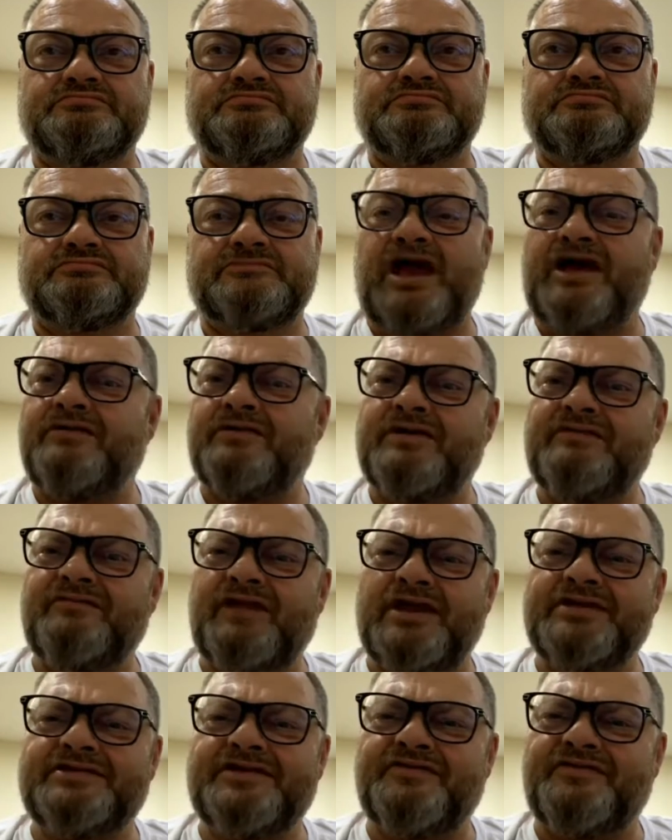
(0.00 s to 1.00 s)
I don't even
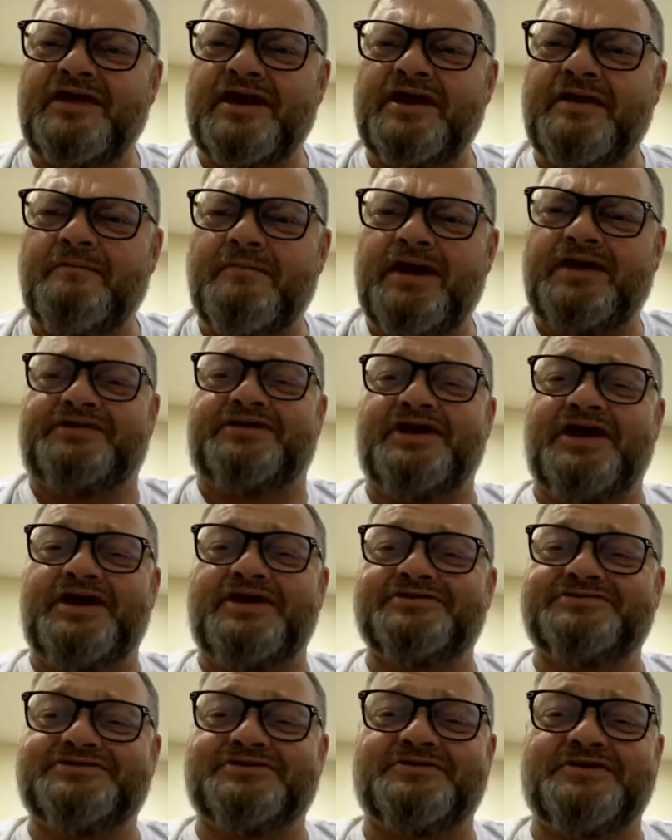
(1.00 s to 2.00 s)
like to think about the
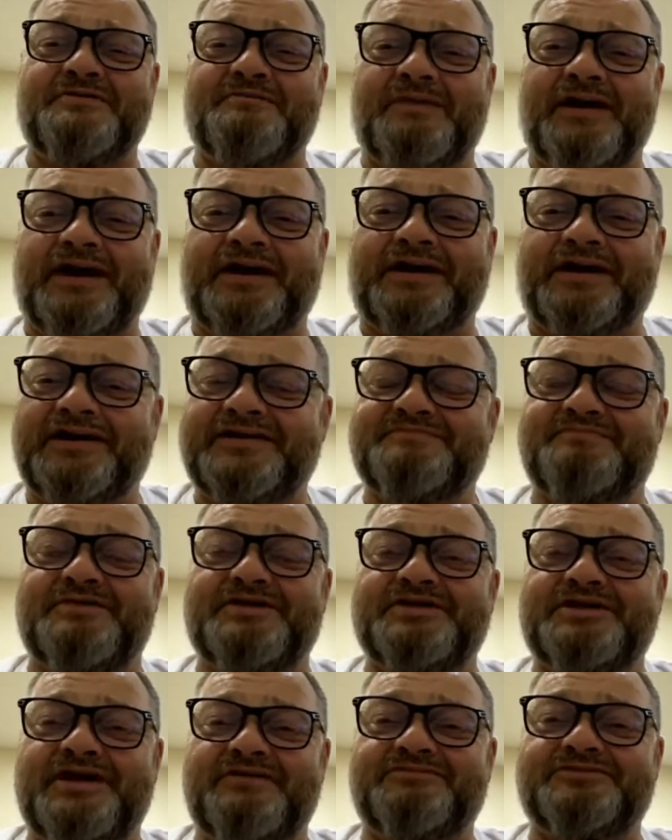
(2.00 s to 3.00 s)
history about it.
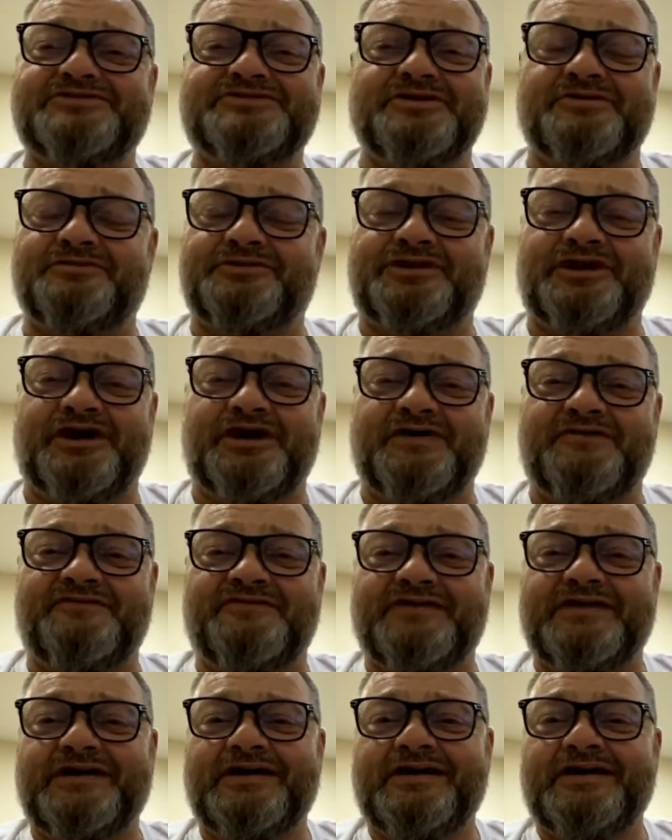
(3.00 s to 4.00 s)
It was so tough.
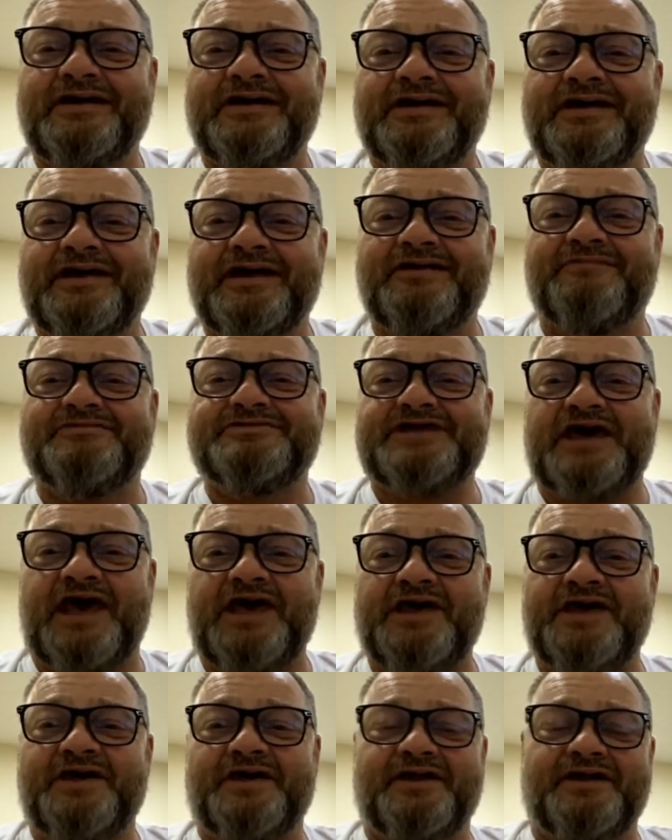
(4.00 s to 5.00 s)
It was
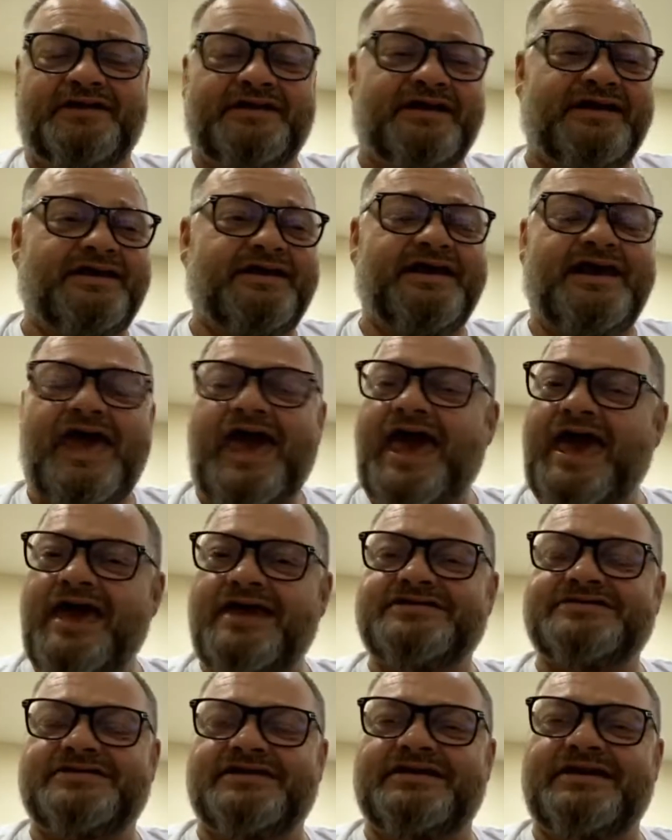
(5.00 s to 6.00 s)
hell.
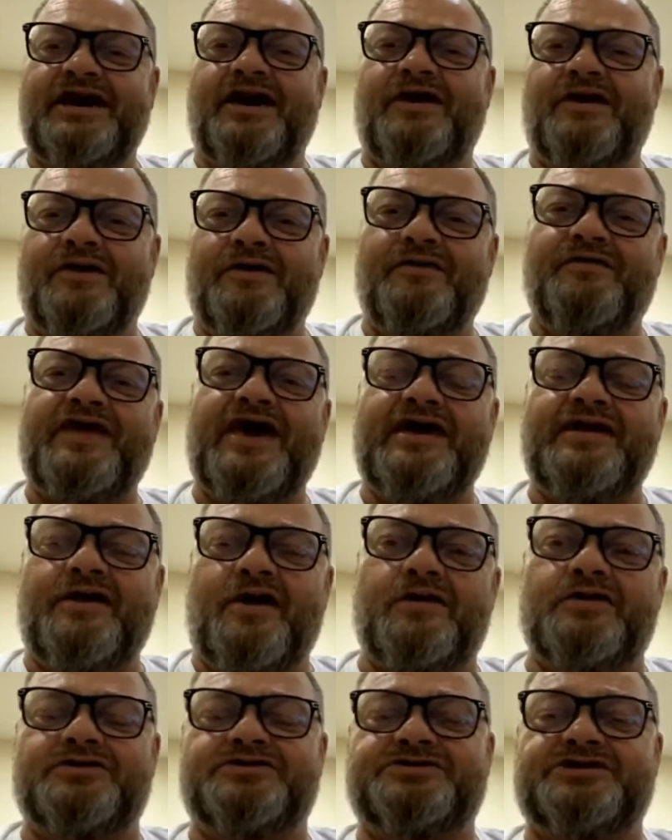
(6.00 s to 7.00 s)
Actually, all that
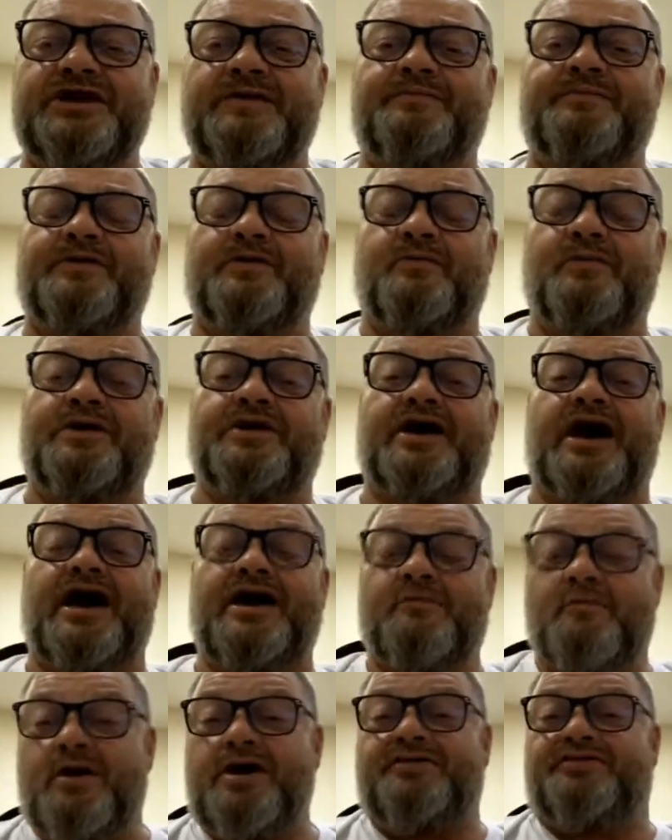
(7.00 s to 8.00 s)
hardship that
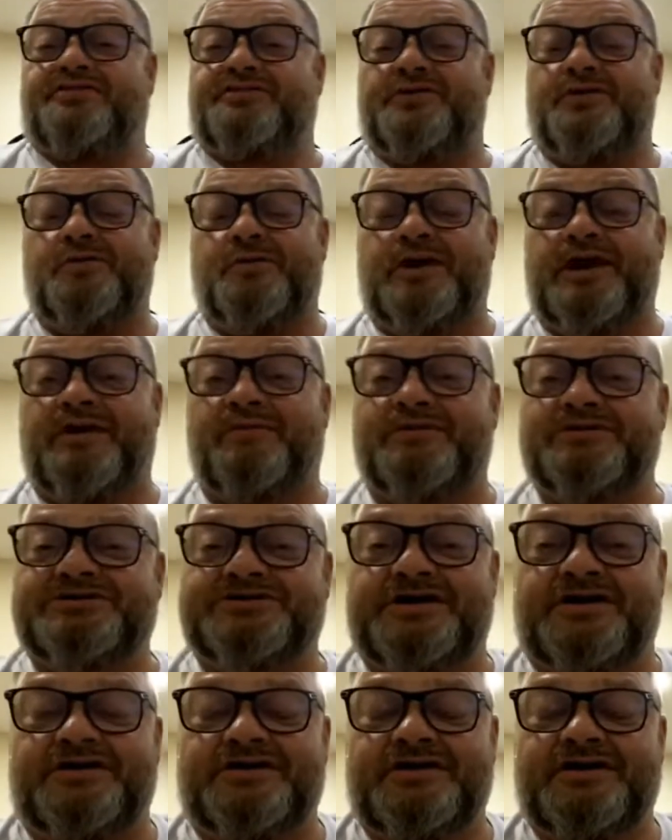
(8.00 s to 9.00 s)
I went through when I was
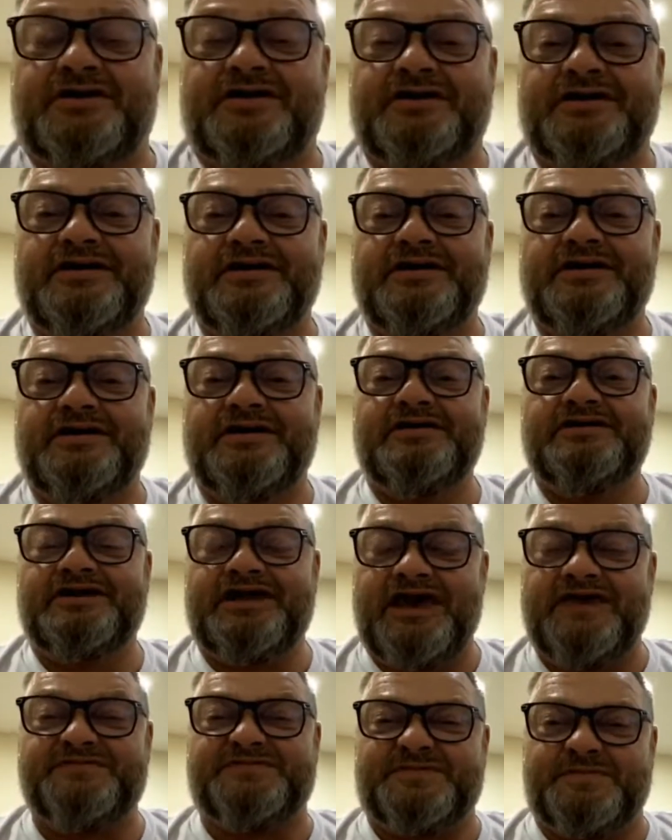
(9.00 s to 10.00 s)
young
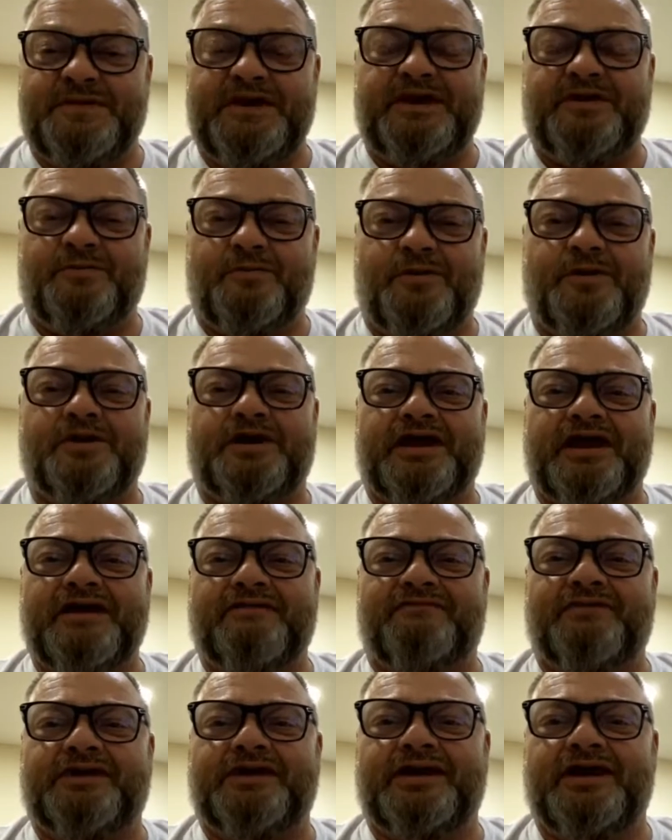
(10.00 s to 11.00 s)
keeps me at
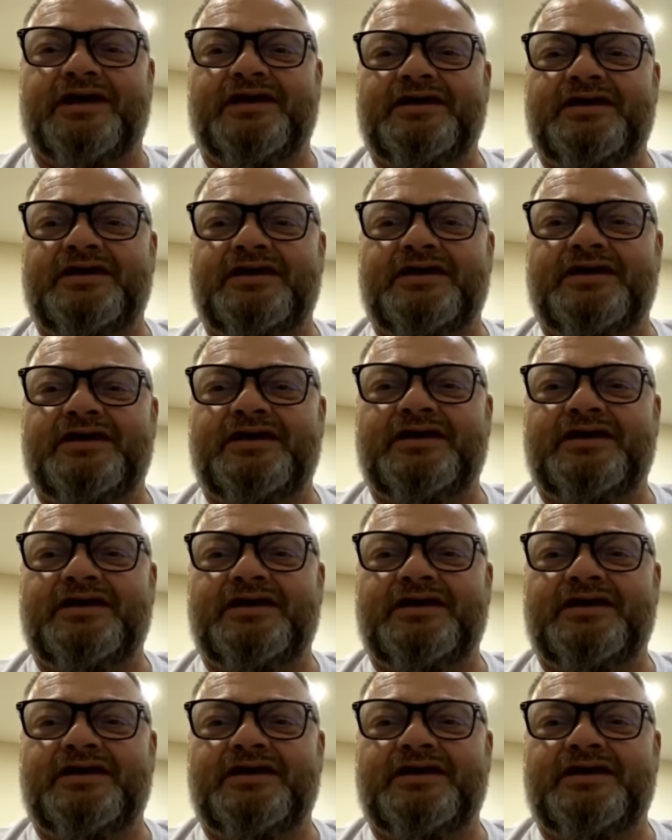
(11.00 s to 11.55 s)
work every day,